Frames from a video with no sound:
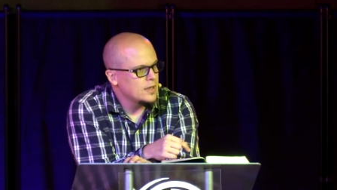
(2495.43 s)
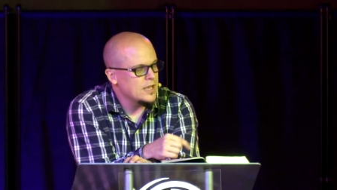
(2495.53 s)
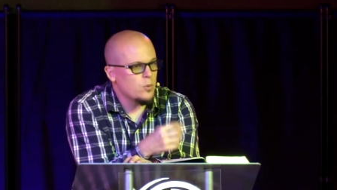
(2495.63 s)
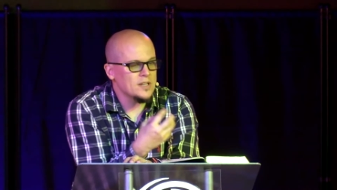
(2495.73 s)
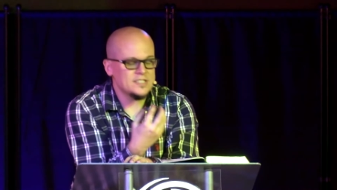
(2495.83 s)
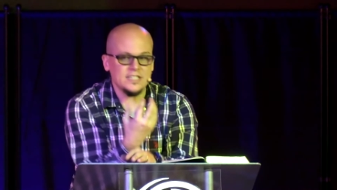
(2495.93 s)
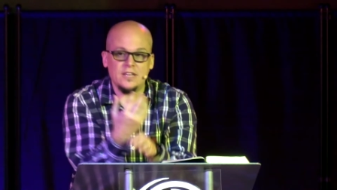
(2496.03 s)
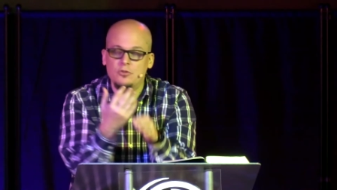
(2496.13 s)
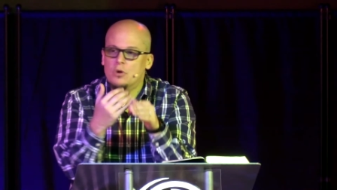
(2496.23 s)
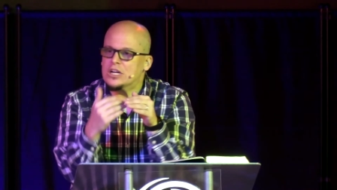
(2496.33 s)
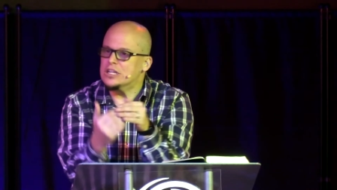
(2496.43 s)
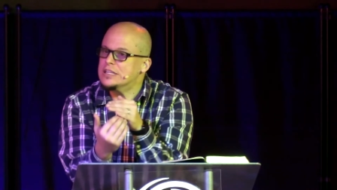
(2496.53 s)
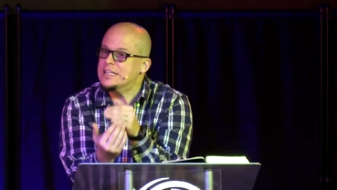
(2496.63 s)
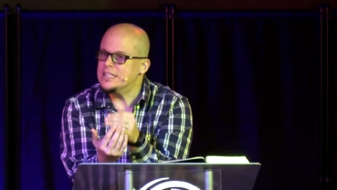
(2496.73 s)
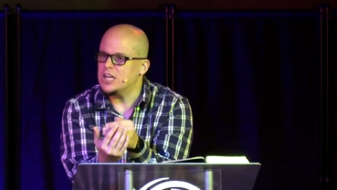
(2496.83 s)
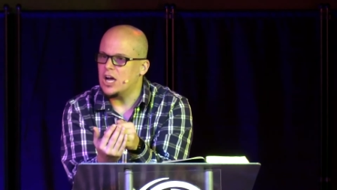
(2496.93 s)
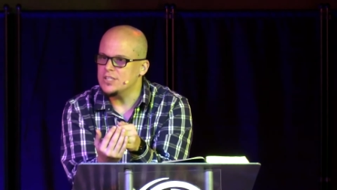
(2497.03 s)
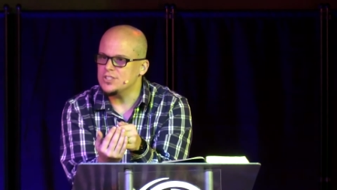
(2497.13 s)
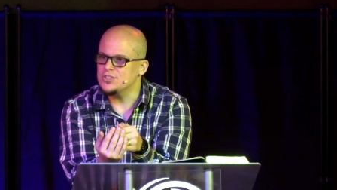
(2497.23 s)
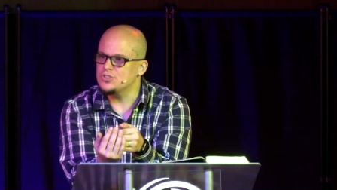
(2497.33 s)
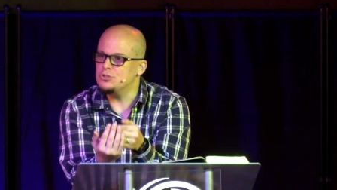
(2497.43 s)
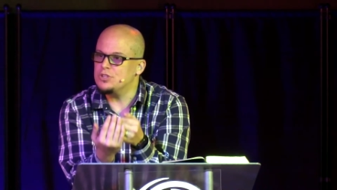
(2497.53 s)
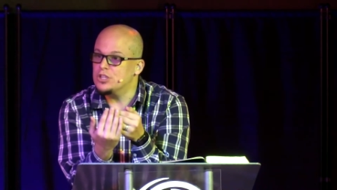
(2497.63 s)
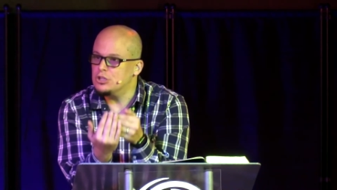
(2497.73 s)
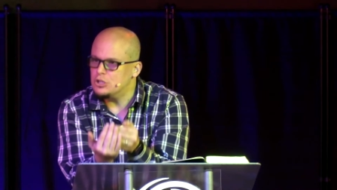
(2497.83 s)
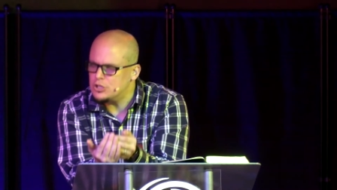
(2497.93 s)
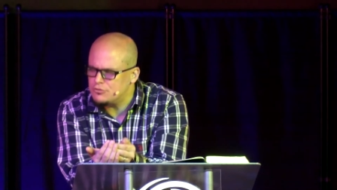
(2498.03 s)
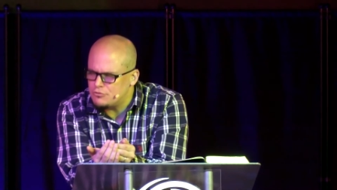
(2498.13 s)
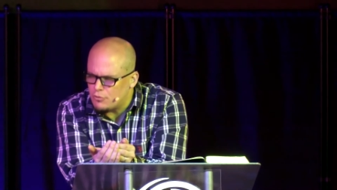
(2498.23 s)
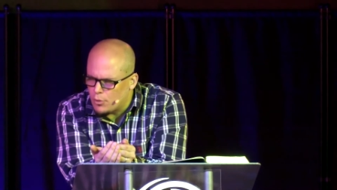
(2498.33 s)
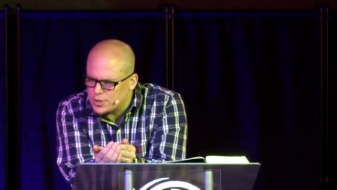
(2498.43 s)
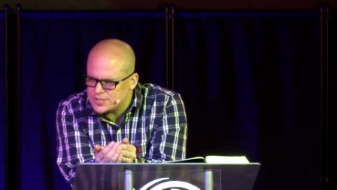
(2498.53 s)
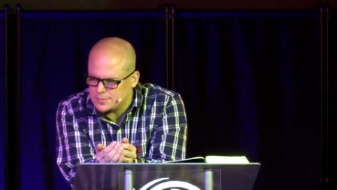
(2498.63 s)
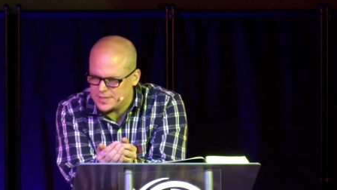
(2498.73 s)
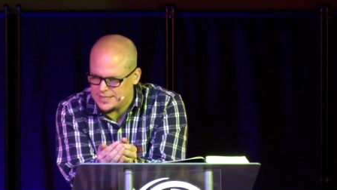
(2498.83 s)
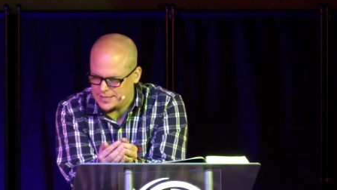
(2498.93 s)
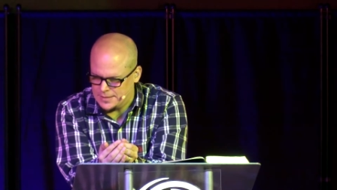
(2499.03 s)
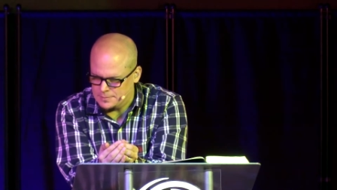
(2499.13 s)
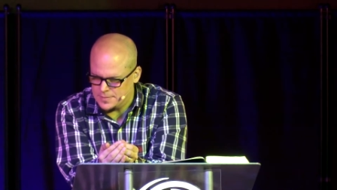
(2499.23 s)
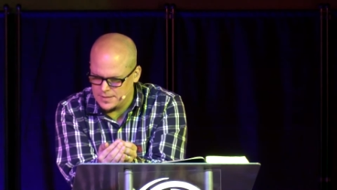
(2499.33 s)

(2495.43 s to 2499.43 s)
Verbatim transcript: He wants to give you a clean conscience so you can look forward to meeting him.